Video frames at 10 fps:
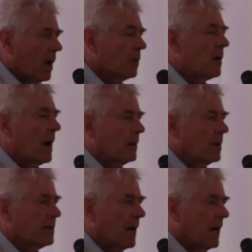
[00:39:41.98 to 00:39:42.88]

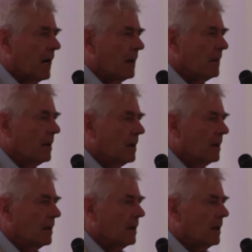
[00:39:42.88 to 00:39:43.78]
around the time
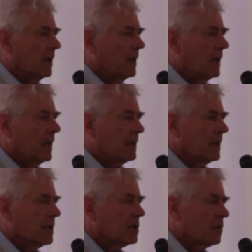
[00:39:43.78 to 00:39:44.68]

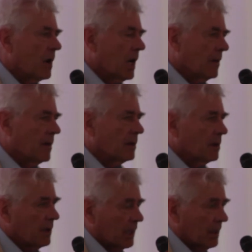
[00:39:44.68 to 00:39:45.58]
it is
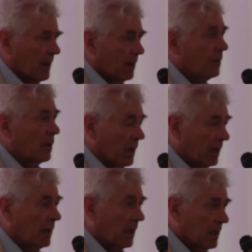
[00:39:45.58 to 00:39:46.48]
relevant to think about for the,
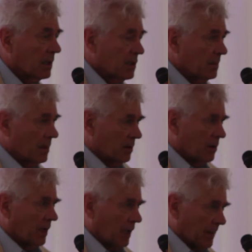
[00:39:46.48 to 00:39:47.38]
that customer
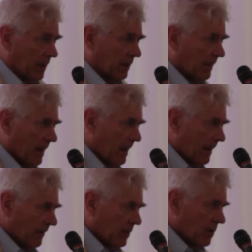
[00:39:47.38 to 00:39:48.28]
to think about
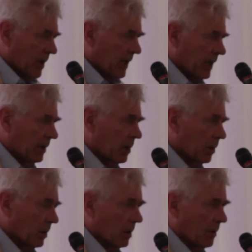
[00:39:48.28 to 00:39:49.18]
trading in the
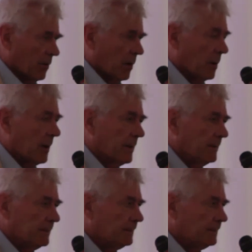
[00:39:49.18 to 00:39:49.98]
old car for a new one.